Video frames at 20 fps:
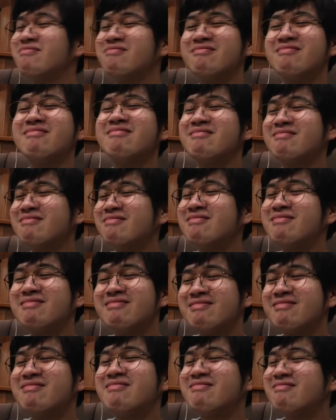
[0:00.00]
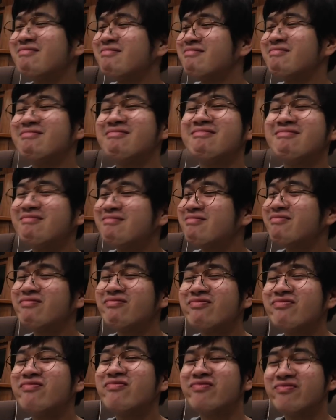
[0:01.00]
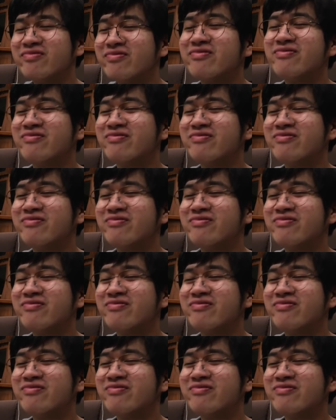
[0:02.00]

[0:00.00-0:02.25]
Nothing is said.